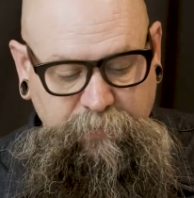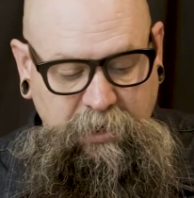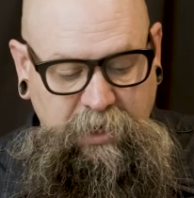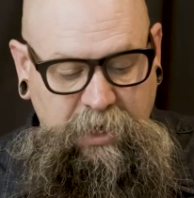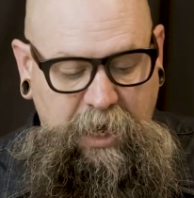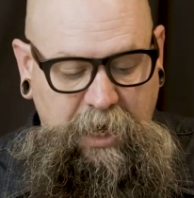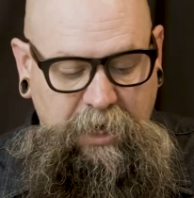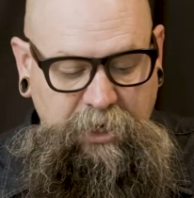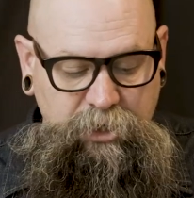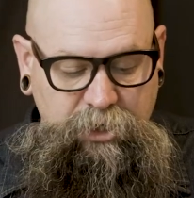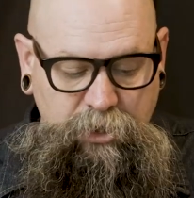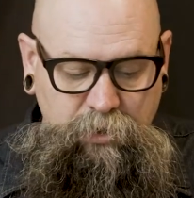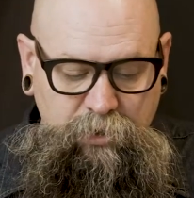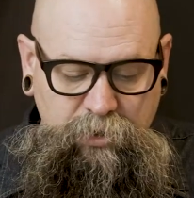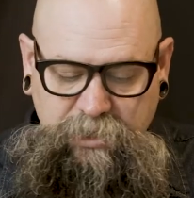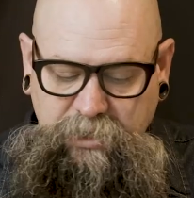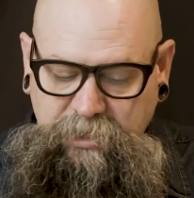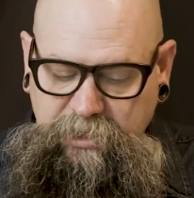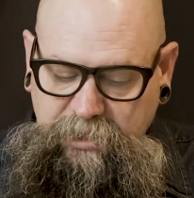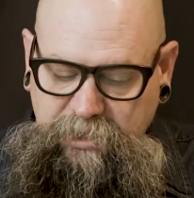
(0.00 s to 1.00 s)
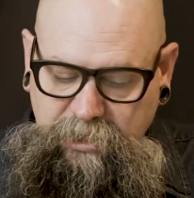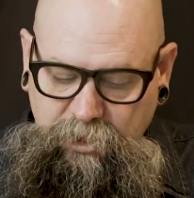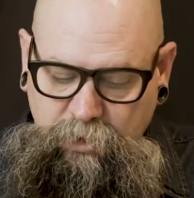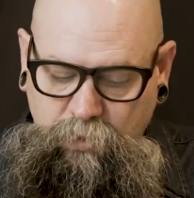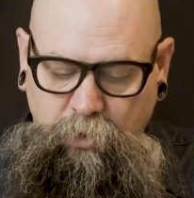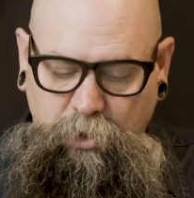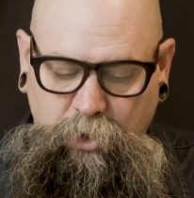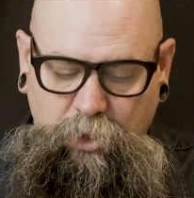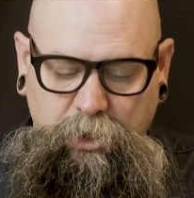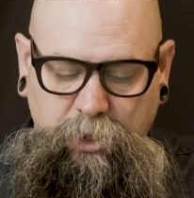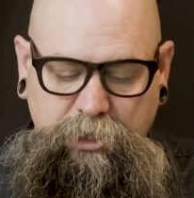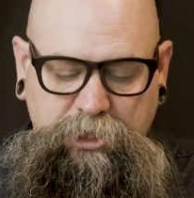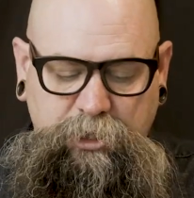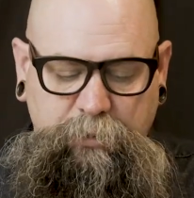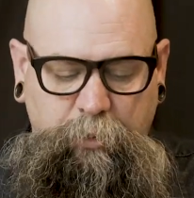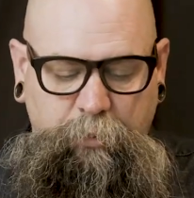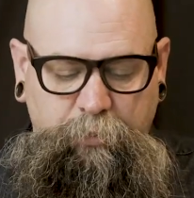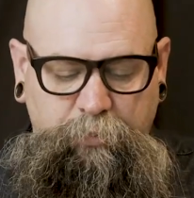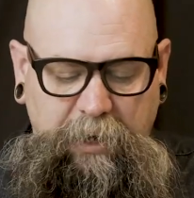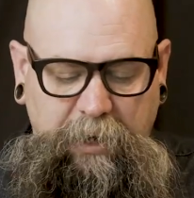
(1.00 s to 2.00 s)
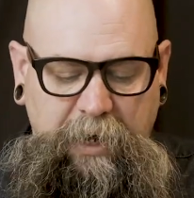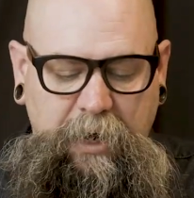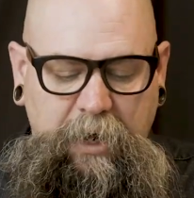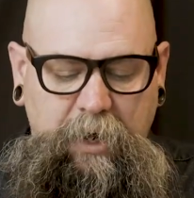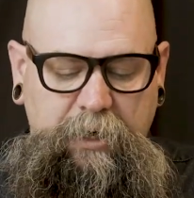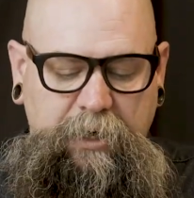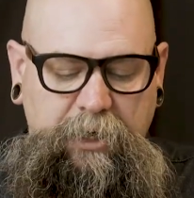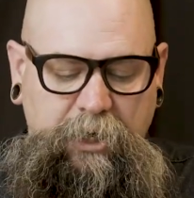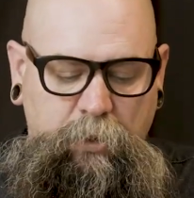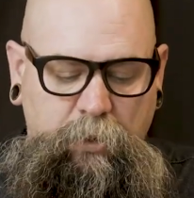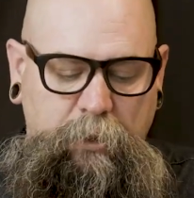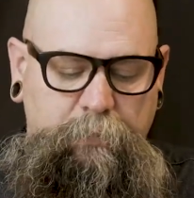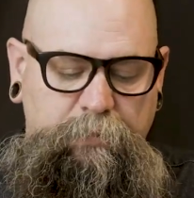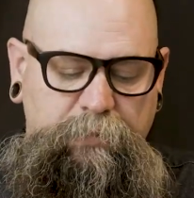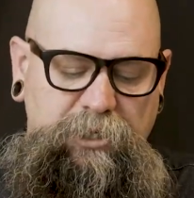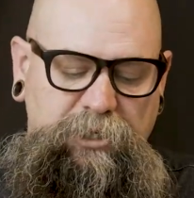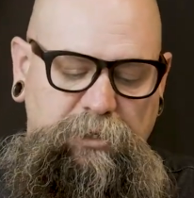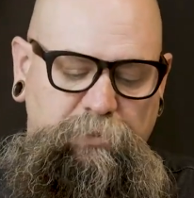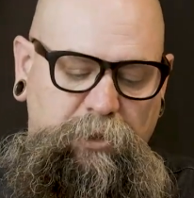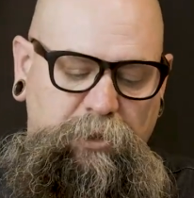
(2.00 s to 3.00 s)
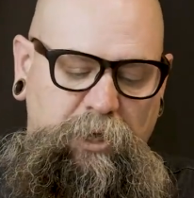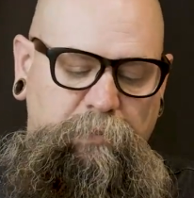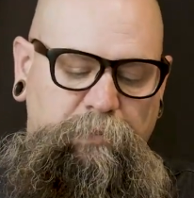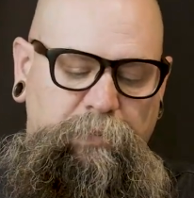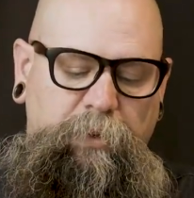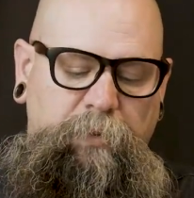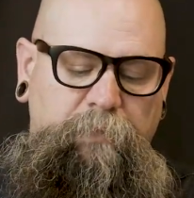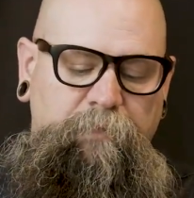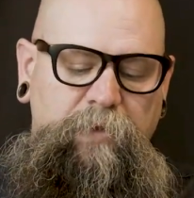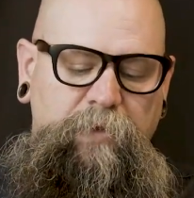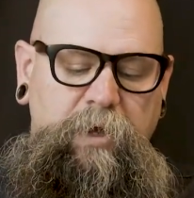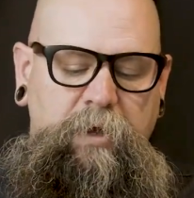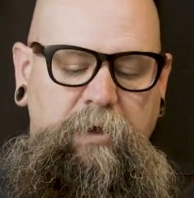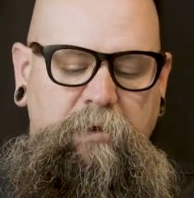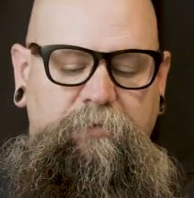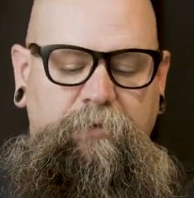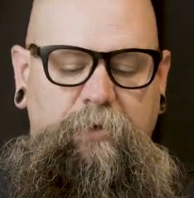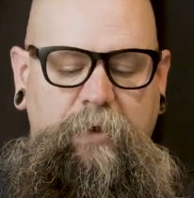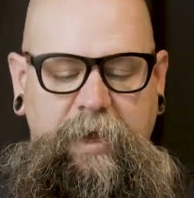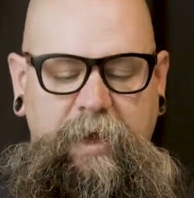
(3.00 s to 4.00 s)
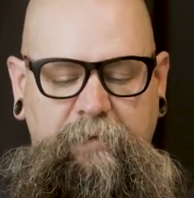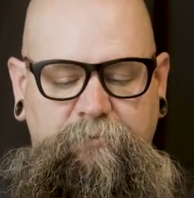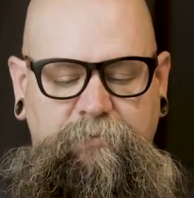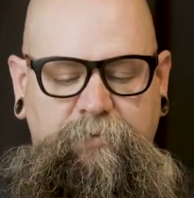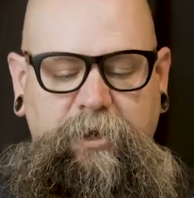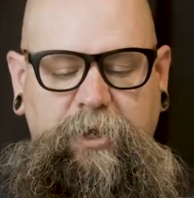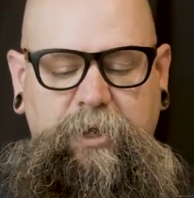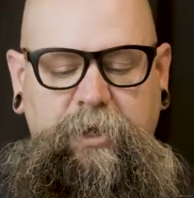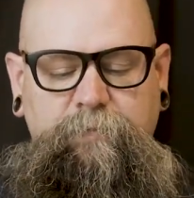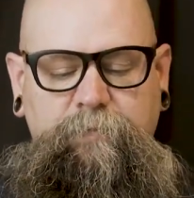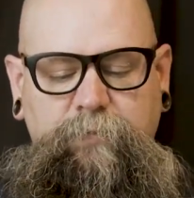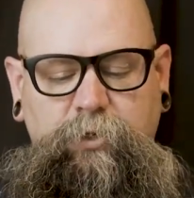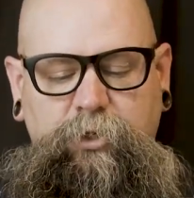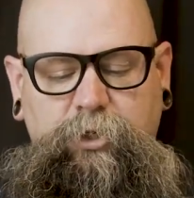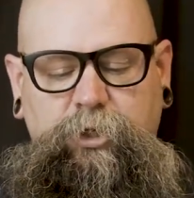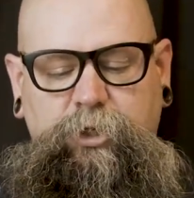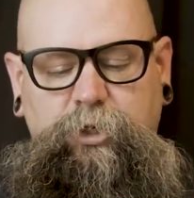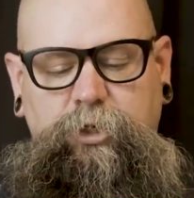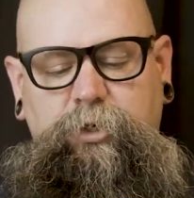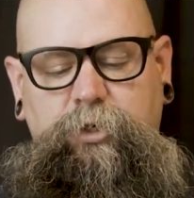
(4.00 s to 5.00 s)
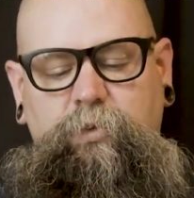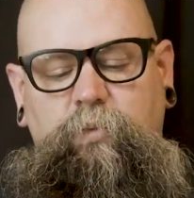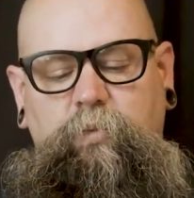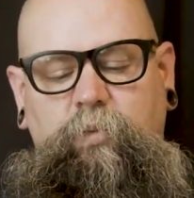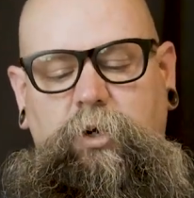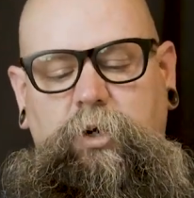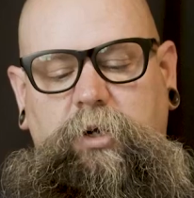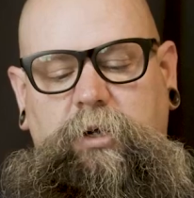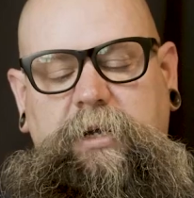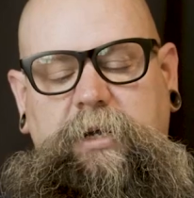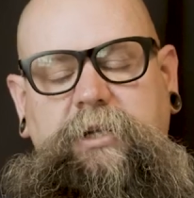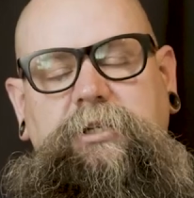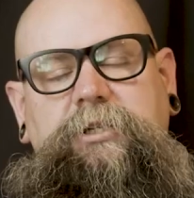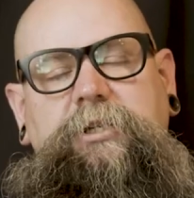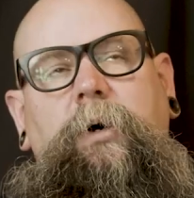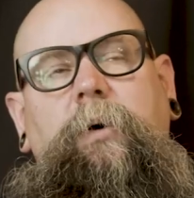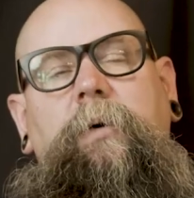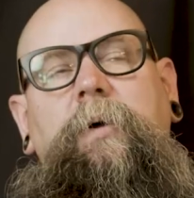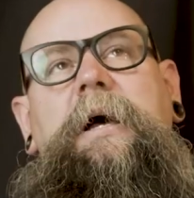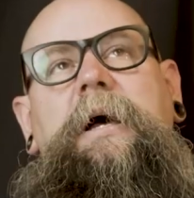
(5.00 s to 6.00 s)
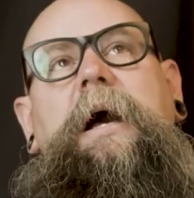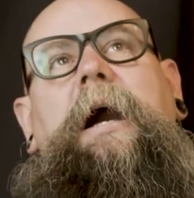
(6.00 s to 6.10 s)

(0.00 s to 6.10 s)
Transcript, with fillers: God uses his word to prepare and equip his people for every good work. And so,